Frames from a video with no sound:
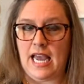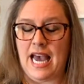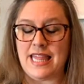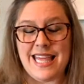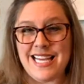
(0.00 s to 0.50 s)
I
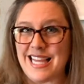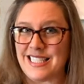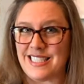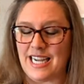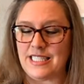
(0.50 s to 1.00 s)
think
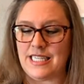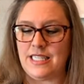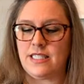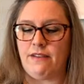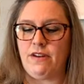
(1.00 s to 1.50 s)
that's
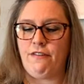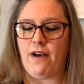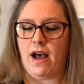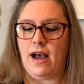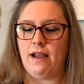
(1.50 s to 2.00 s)

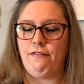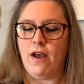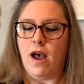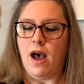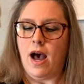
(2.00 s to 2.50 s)
1975.
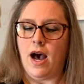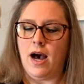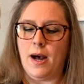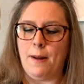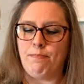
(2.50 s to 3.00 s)

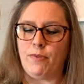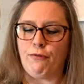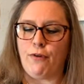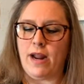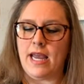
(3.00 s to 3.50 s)
Um,
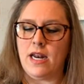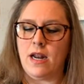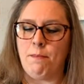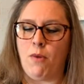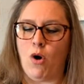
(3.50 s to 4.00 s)
Fran
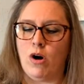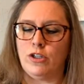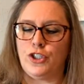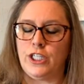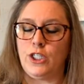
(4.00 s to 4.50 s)
Mar
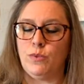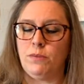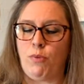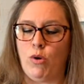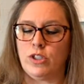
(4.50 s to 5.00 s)
Genuine
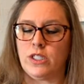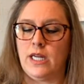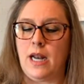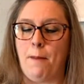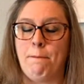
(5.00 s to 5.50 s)

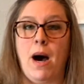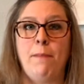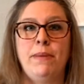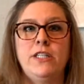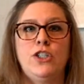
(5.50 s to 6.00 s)
Porcelain
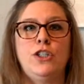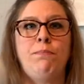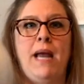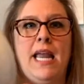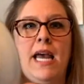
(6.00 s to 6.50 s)
Moppets
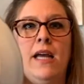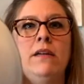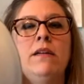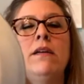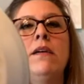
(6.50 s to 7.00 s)
Japan.